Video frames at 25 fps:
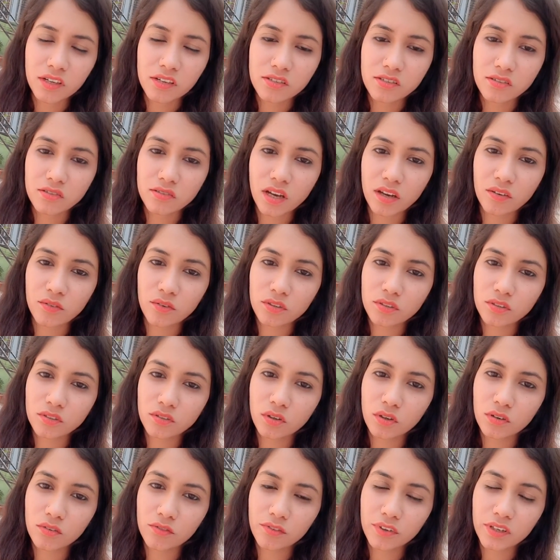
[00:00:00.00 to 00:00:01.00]
so I was
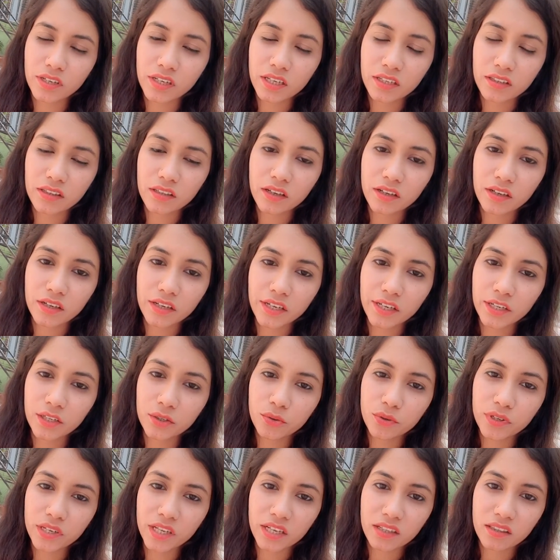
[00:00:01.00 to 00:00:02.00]
not feeling the need
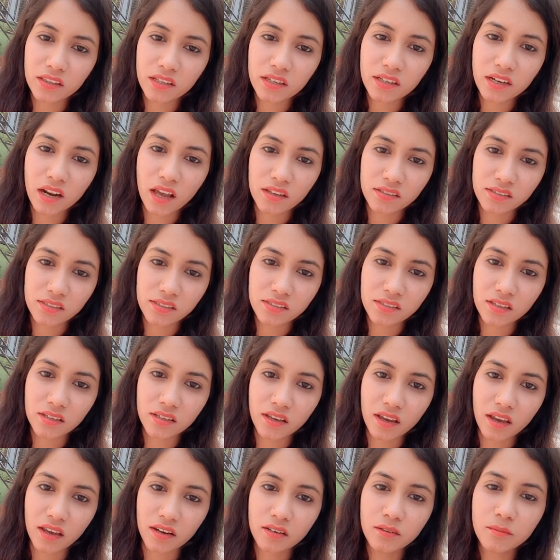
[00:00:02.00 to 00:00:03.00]
to take the classes
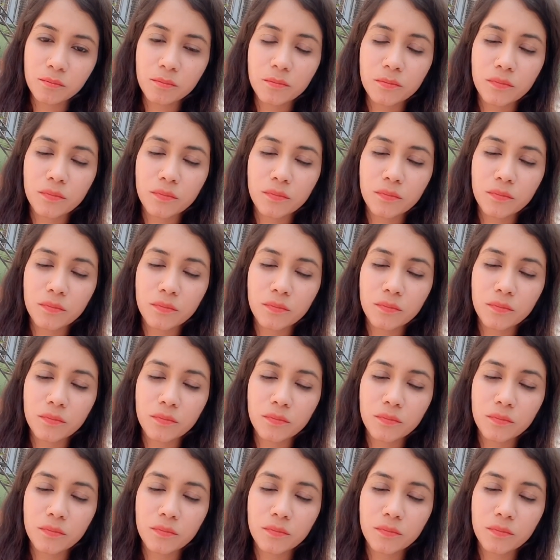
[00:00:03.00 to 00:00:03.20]
again.